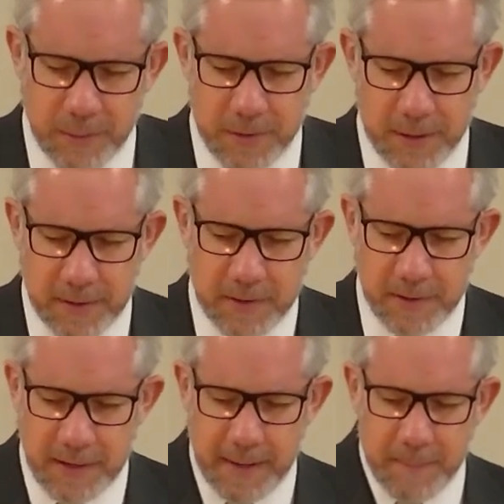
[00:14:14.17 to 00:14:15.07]
you in
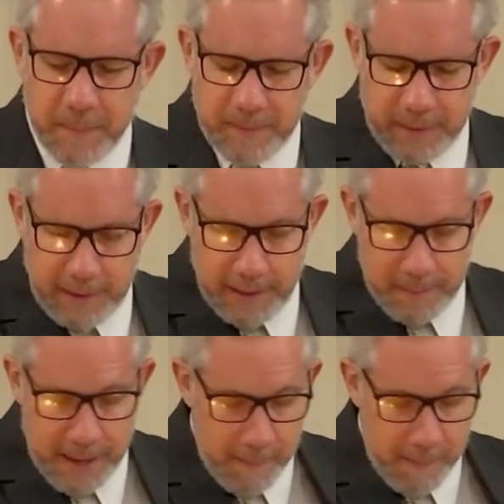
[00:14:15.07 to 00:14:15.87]
Jesus' name. Amen.